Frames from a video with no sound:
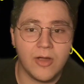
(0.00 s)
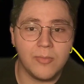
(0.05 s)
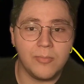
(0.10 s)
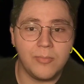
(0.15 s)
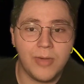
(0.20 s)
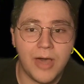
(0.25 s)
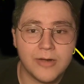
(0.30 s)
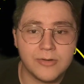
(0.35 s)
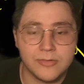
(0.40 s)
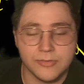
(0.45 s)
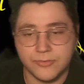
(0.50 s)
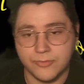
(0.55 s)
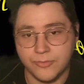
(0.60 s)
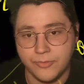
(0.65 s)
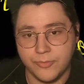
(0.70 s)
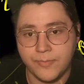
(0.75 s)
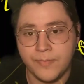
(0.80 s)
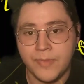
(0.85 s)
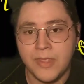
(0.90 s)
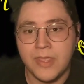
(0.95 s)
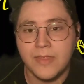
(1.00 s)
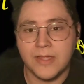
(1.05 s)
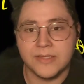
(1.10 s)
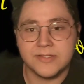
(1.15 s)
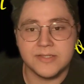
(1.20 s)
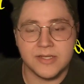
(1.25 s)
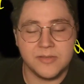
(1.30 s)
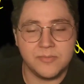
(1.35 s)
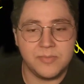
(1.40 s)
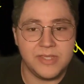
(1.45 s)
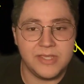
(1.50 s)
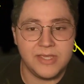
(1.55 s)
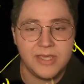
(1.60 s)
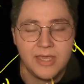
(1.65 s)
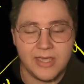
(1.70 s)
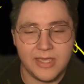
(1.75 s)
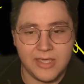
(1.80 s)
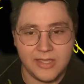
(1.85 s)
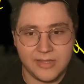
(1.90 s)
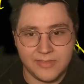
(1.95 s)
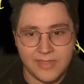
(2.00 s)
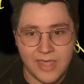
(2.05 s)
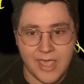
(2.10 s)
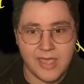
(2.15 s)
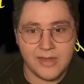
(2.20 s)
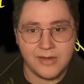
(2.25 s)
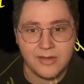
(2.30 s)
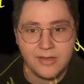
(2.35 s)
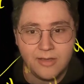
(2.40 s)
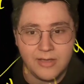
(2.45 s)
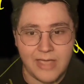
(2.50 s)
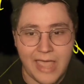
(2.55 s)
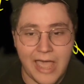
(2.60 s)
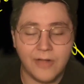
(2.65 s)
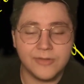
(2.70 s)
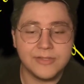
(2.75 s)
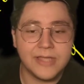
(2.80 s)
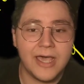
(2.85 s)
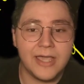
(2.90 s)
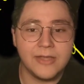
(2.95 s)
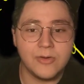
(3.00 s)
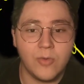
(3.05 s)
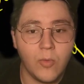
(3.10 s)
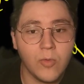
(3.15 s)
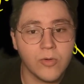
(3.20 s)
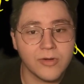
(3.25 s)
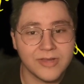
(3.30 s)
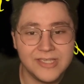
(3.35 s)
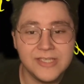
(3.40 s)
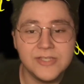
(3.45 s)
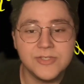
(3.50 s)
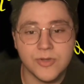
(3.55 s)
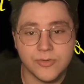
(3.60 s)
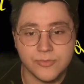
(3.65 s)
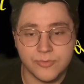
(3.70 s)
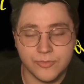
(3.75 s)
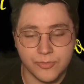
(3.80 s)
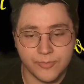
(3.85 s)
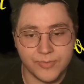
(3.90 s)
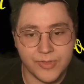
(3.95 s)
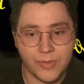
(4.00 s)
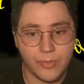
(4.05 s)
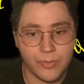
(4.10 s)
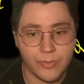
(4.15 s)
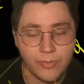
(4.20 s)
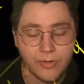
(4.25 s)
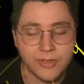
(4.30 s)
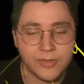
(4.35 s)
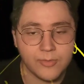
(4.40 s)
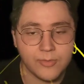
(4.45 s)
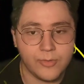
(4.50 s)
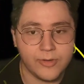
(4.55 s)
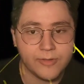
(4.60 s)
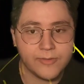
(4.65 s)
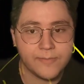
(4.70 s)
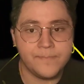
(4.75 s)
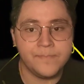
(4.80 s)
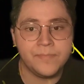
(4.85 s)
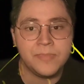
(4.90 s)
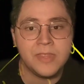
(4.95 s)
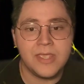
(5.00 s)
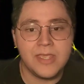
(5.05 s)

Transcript: of the carbonyl group. That's going to be that aldehyde or ketone group that we're working with.